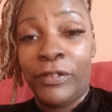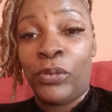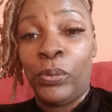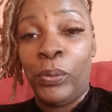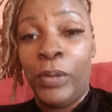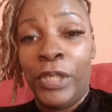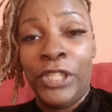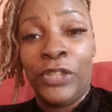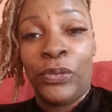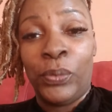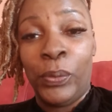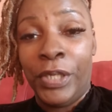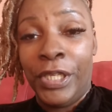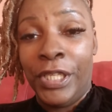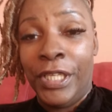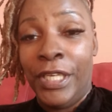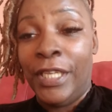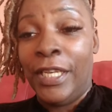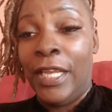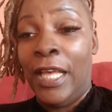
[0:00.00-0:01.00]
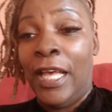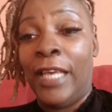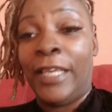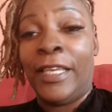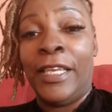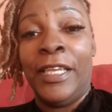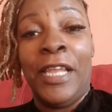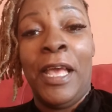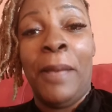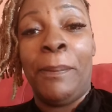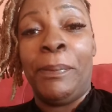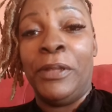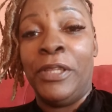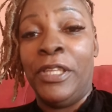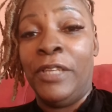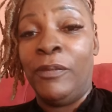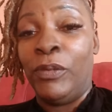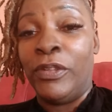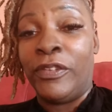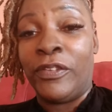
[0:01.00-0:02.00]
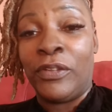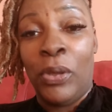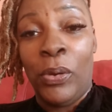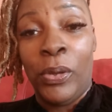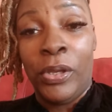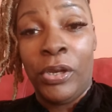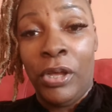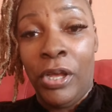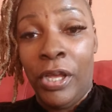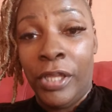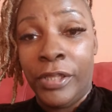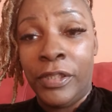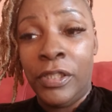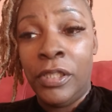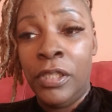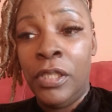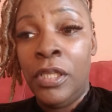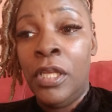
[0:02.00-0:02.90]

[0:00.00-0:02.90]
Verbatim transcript: 2020, and I cannot believe what's going on.